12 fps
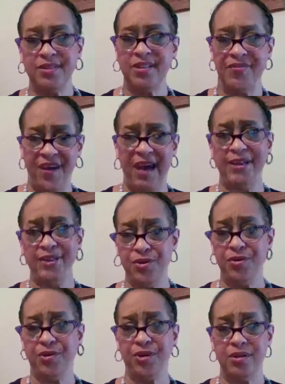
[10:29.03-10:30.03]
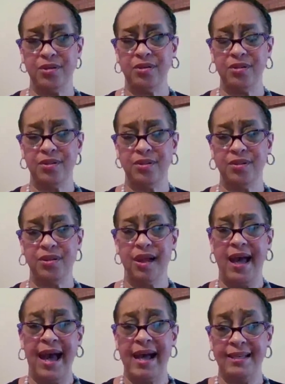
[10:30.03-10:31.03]
to find your
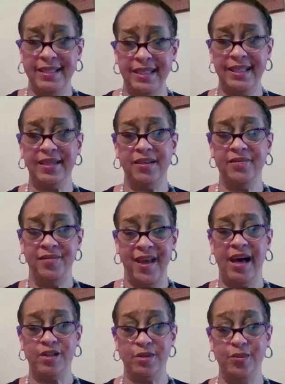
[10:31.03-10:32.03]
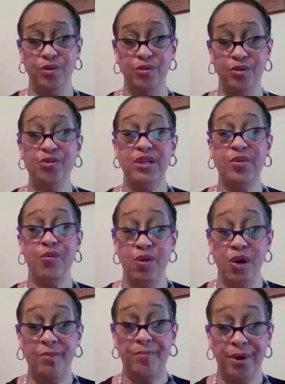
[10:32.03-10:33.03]
idea valuable. You need
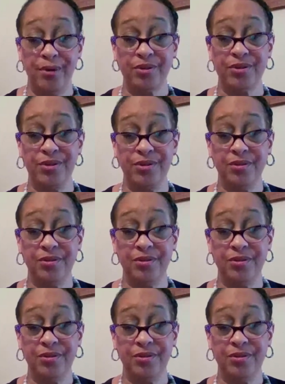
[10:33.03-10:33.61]
one person